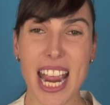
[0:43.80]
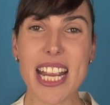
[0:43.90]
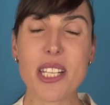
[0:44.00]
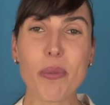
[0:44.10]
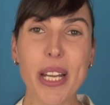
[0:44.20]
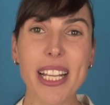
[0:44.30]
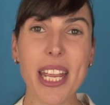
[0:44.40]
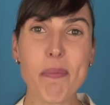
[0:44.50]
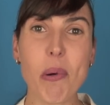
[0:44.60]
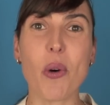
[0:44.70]
It's
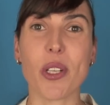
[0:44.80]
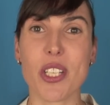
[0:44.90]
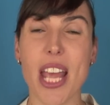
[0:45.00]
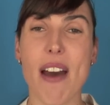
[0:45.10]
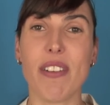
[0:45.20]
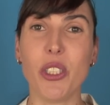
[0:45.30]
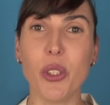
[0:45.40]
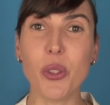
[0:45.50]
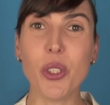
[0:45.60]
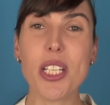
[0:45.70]
really important to have a
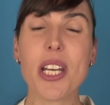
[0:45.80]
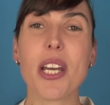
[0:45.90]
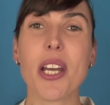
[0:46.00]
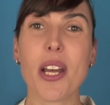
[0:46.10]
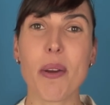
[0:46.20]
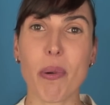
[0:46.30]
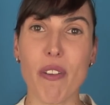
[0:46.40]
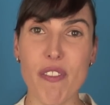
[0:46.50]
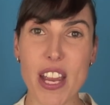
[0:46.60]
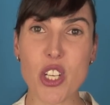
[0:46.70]
good,
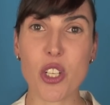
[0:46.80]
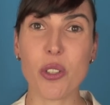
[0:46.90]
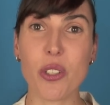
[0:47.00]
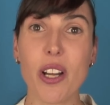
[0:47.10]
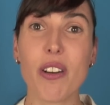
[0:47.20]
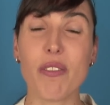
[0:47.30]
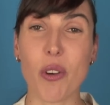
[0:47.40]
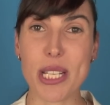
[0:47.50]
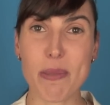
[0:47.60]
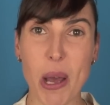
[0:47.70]
professional
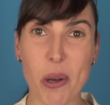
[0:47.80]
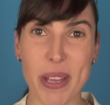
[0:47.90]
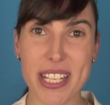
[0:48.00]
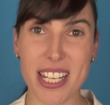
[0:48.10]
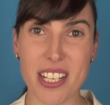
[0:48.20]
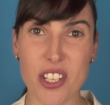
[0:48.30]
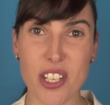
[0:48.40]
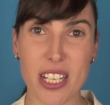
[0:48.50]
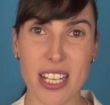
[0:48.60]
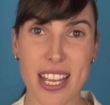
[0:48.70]
voicemail
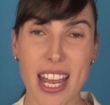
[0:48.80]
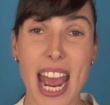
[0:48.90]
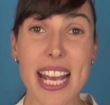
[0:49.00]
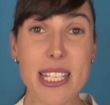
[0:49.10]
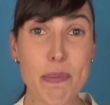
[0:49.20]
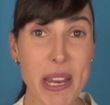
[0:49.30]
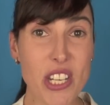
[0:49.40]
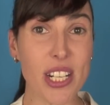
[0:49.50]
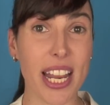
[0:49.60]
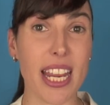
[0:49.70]
message,
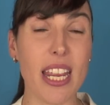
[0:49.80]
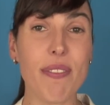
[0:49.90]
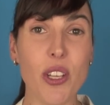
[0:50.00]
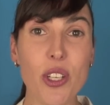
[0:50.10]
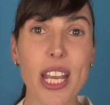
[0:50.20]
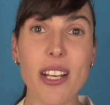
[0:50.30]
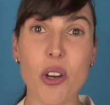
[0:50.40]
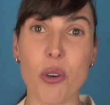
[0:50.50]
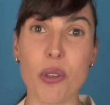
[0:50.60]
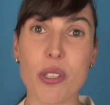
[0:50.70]
especially if you get
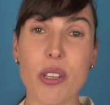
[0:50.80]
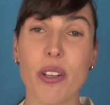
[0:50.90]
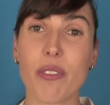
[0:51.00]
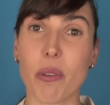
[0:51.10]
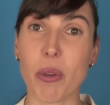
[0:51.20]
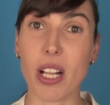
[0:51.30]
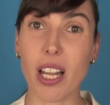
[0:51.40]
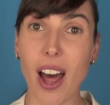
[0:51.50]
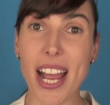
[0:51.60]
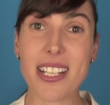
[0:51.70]
calls from
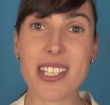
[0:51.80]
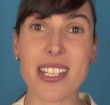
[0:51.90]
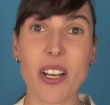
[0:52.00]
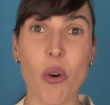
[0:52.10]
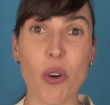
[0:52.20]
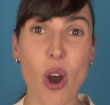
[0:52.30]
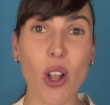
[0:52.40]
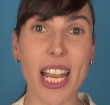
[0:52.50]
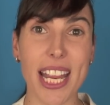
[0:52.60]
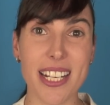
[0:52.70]
clients or
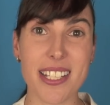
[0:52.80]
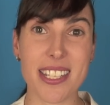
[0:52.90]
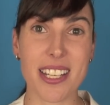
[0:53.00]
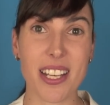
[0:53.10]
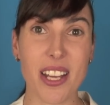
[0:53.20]
colleagues,